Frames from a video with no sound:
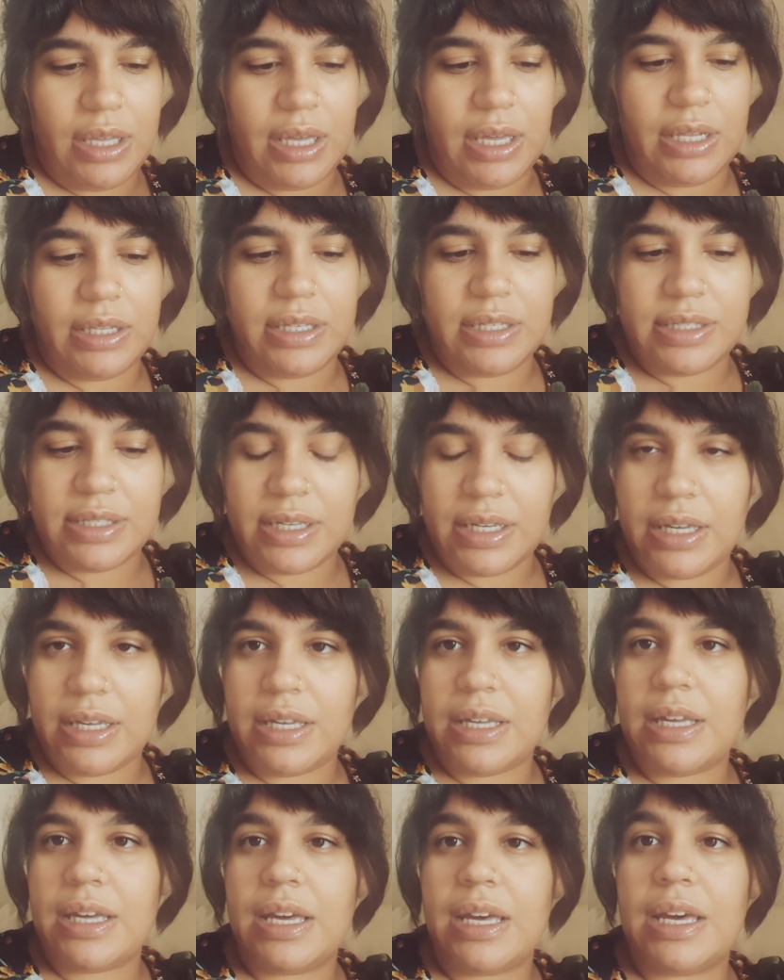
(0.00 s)

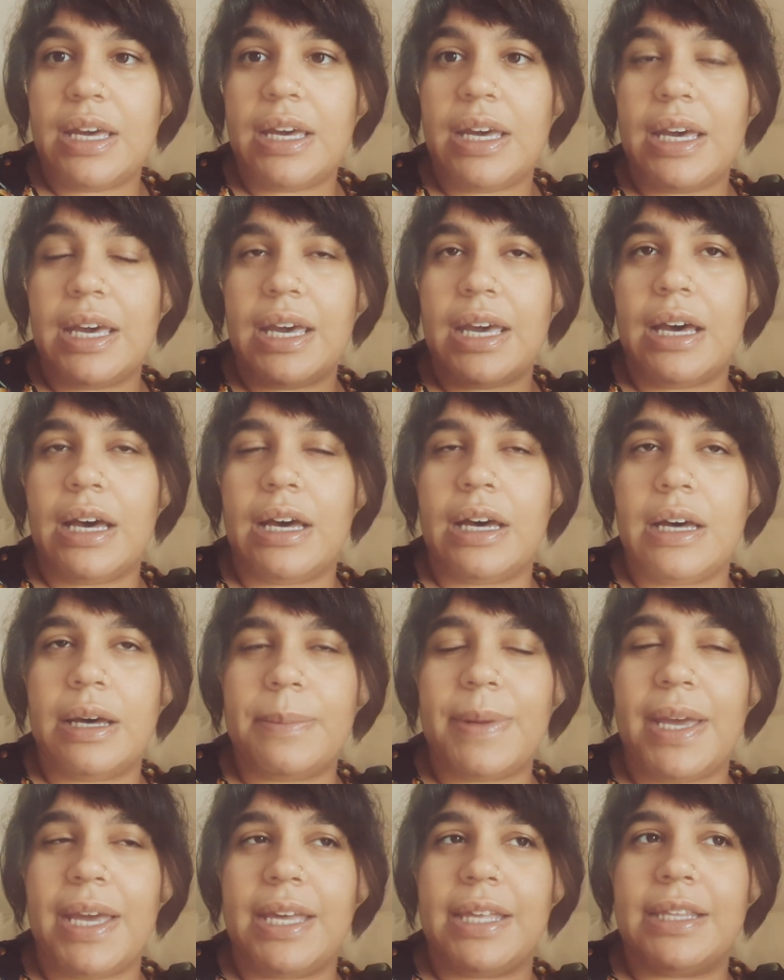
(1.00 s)
Alizeh,
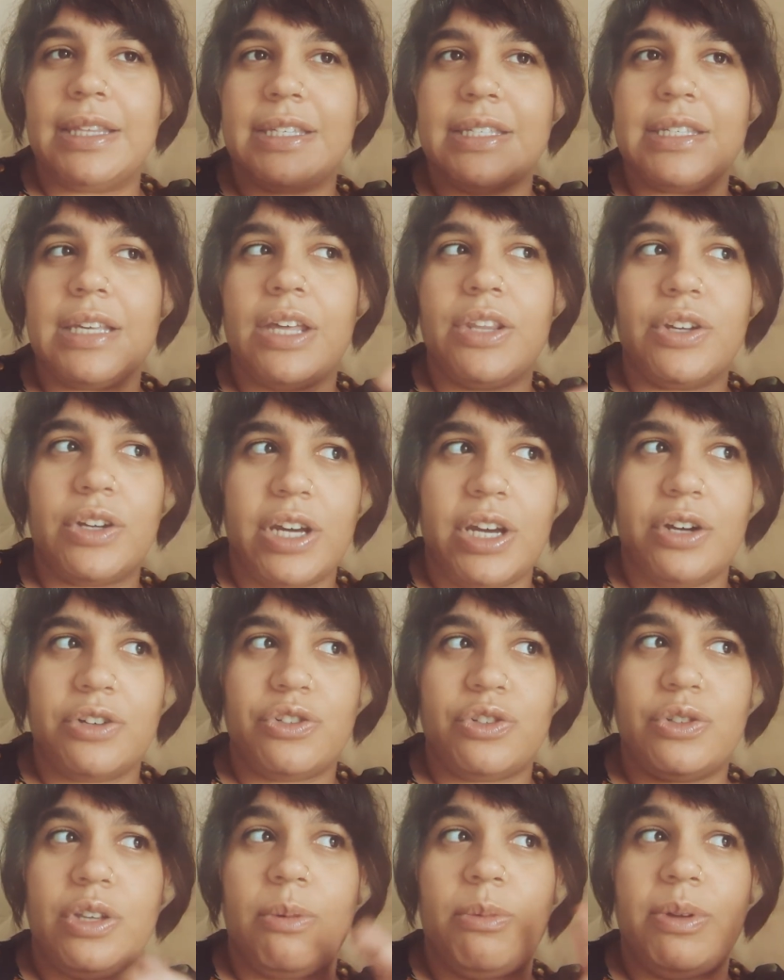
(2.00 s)
um, and this other
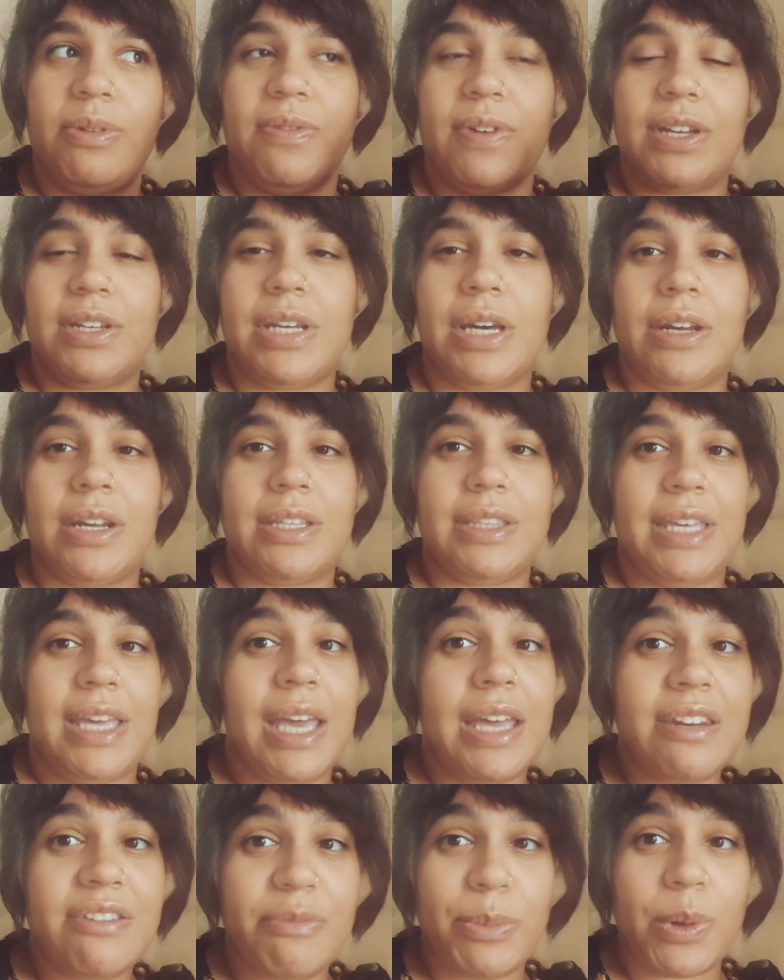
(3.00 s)
character that we find out at the
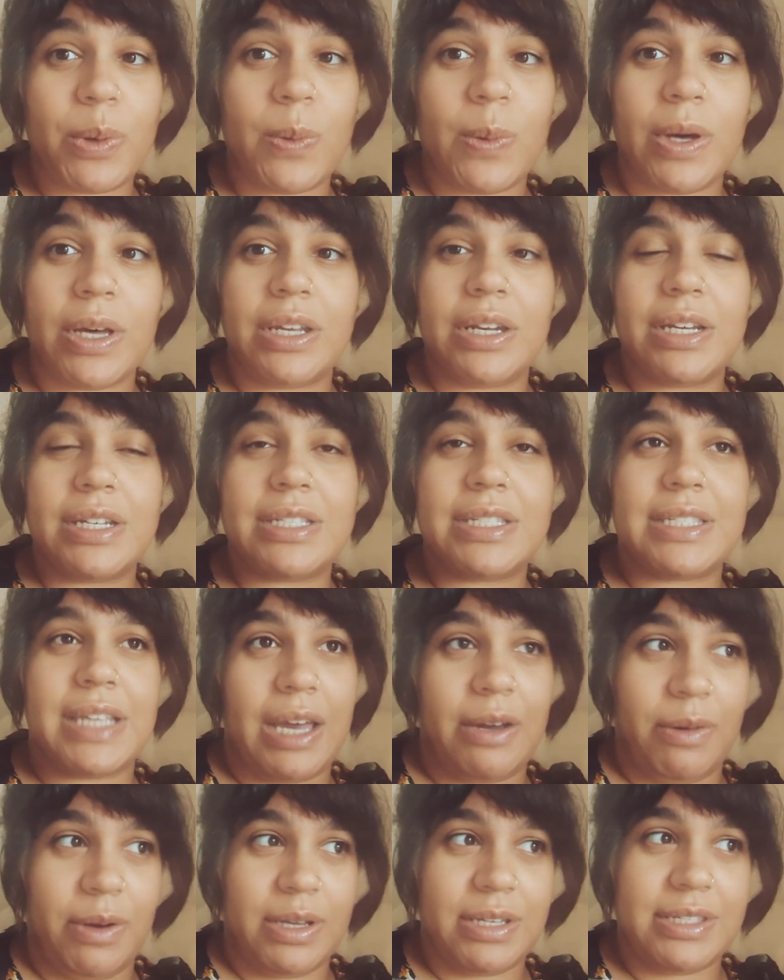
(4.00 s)
end of book one,
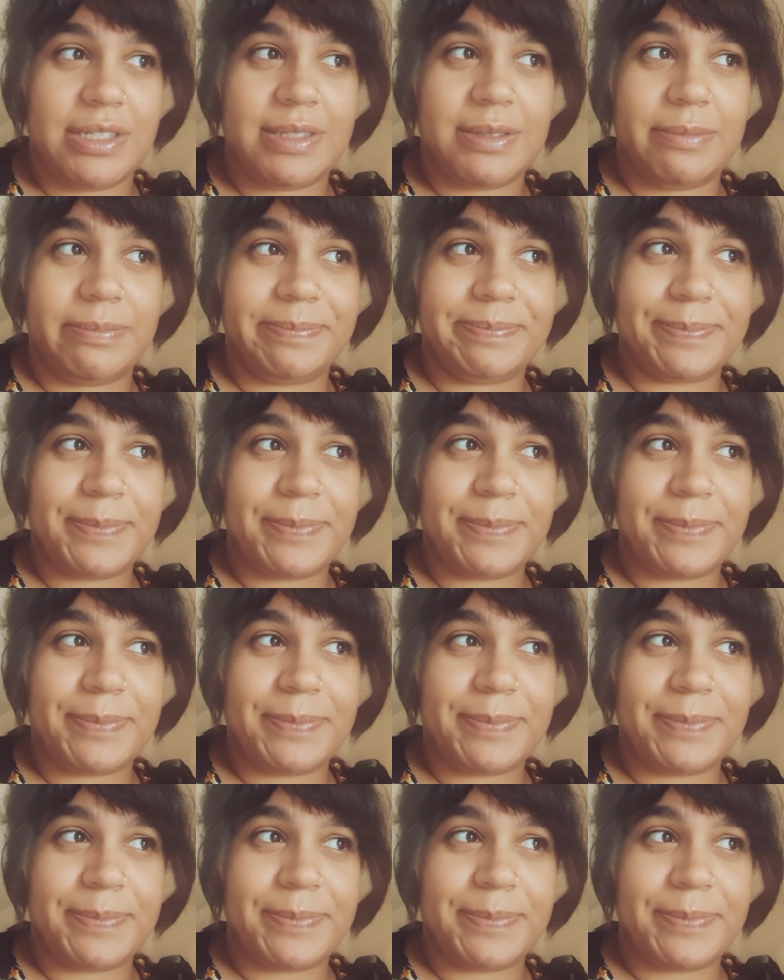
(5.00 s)
Cyrus.